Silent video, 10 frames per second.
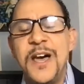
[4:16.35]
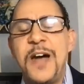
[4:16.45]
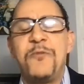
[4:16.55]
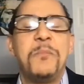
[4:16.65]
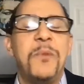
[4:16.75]

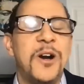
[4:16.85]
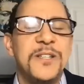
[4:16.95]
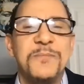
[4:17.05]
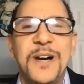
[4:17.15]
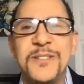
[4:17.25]
I've remarked
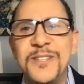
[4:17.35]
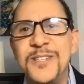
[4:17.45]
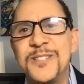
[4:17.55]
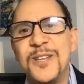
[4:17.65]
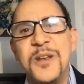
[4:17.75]
about
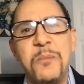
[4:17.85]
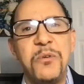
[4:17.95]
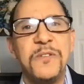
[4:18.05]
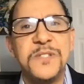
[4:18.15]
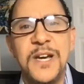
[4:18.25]
this a
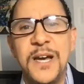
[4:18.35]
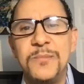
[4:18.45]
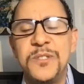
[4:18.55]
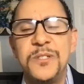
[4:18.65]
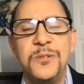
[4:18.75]
number of
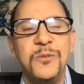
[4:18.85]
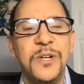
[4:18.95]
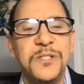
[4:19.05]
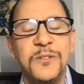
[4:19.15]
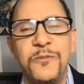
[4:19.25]
times
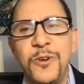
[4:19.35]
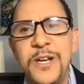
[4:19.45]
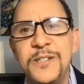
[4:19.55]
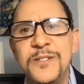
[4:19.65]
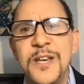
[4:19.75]
to
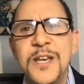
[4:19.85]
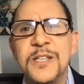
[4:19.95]
friends.